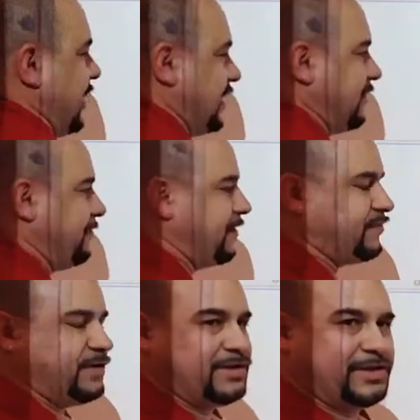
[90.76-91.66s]
negative
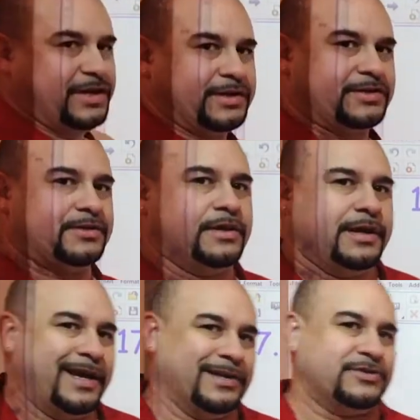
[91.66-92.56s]
56,
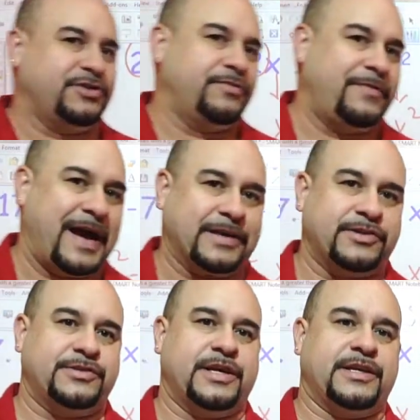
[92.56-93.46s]
and 2
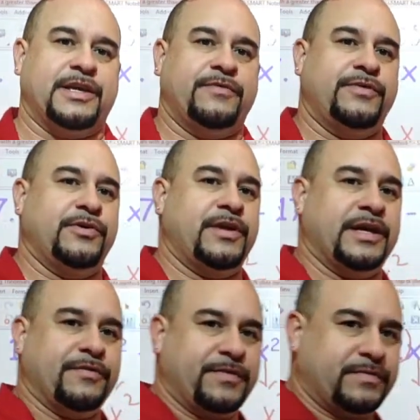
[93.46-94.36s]
factors that give you
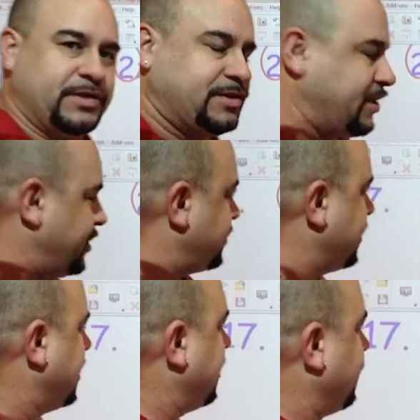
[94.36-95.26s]
negative 56,
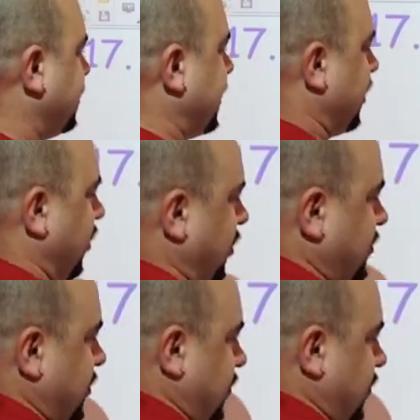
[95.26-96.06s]
but that also,